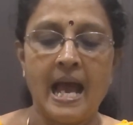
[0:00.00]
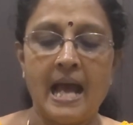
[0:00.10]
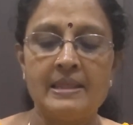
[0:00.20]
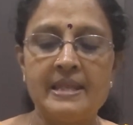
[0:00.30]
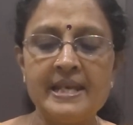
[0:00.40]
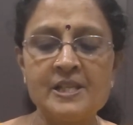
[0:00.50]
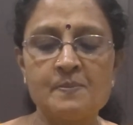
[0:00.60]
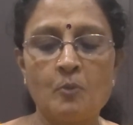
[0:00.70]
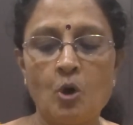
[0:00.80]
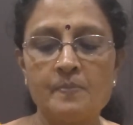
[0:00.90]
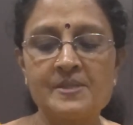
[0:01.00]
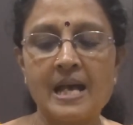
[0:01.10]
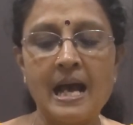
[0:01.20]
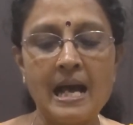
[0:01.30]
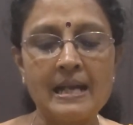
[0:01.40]
and these bobs
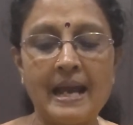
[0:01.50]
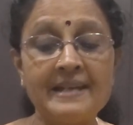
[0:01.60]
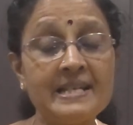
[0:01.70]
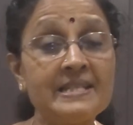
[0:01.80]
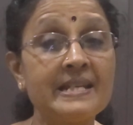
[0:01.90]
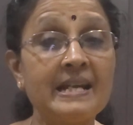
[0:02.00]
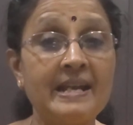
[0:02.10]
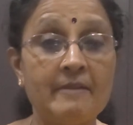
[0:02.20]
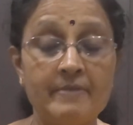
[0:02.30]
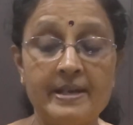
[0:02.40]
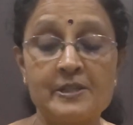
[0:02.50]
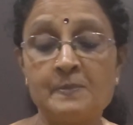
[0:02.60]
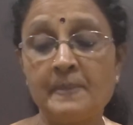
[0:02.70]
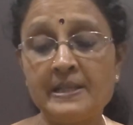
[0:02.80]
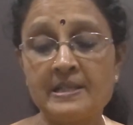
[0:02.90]
are identical in every
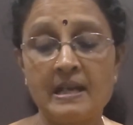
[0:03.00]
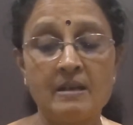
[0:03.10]
respect.